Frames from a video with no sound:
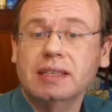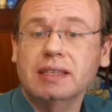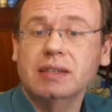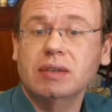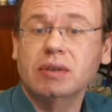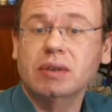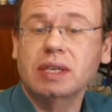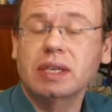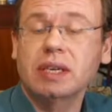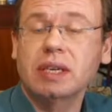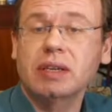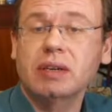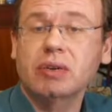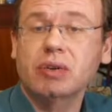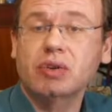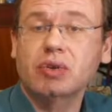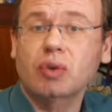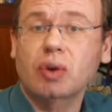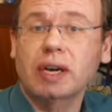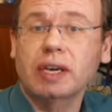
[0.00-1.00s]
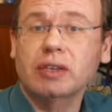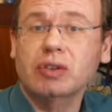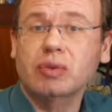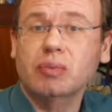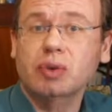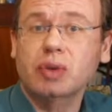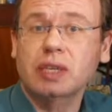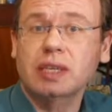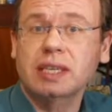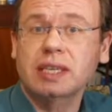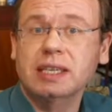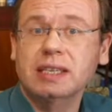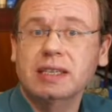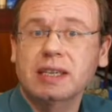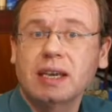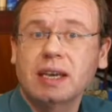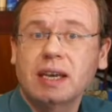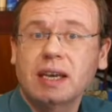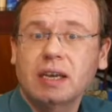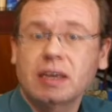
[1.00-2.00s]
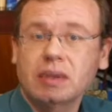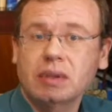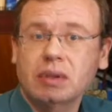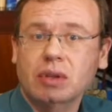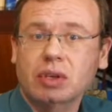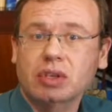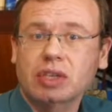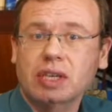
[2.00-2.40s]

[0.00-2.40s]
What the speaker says: So here you try to predict not